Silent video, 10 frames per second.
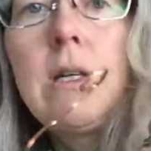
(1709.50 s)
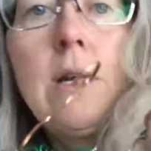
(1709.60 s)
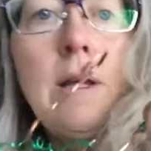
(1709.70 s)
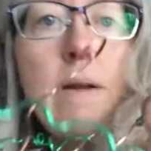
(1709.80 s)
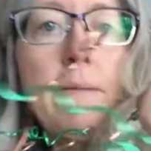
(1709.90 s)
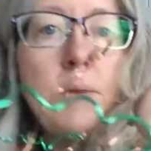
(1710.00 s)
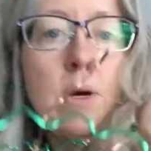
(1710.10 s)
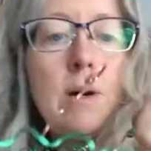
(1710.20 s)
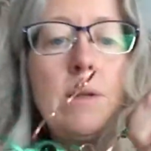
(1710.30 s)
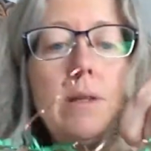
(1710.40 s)
it
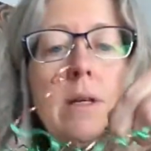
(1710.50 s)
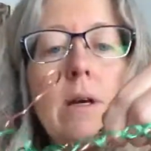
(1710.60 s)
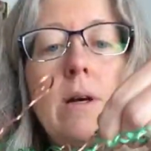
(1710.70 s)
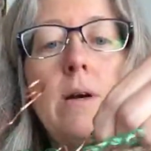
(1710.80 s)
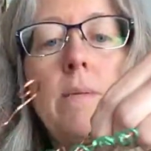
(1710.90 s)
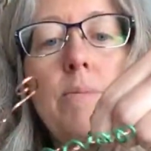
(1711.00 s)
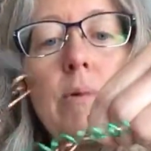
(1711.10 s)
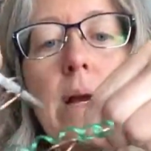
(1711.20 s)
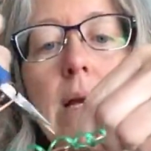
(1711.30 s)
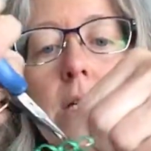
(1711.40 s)
on the
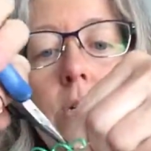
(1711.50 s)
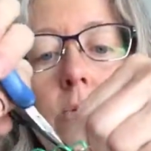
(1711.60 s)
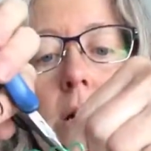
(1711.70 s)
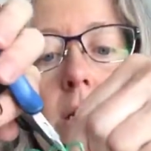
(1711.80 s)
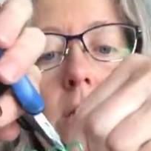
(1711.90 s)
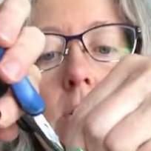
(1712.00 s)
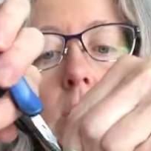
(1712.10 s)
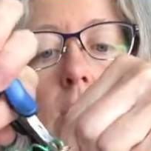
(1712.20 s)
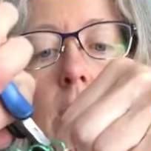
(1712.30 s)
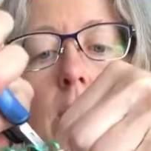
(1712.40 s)
branch where I
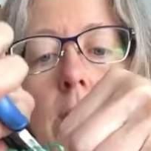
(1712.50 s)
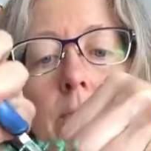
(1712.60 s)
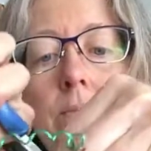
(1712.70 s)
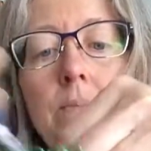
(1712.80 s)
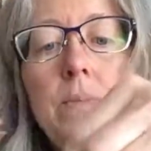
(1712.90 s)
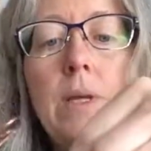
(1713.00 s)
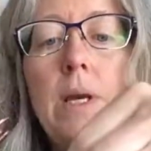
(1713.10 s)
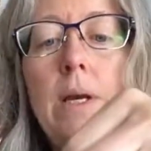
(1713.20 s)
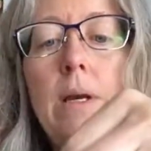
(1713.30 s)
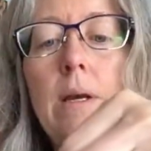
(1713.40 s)
started,
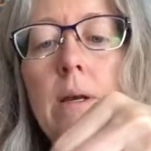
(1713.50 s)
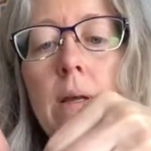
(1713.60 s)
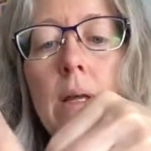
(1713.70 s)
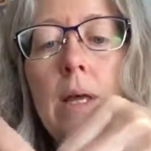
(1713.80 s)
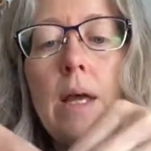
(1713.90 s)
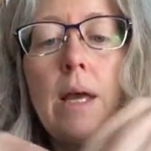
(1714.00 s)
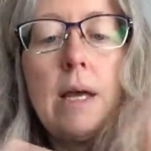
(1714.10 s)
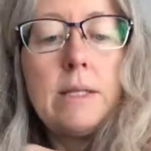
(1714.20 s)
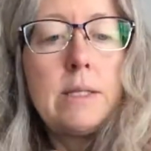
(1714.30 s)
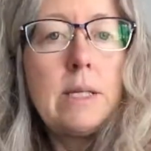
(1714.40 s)
okay?
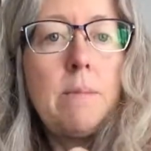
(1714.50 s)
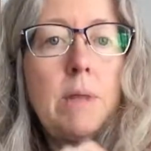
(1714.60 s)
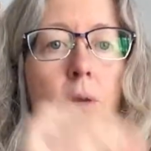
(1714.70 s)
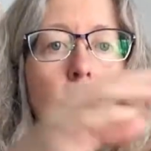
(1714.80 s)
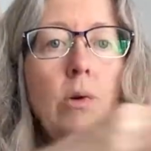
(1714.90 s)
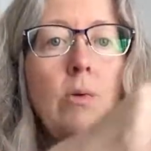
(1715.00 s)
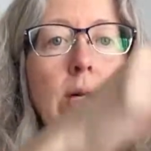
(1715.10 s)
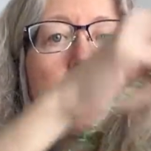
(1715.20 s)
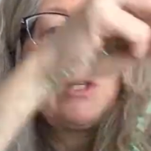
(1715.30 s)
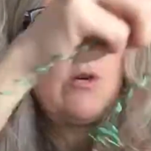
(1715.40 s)
And same thing, we're going to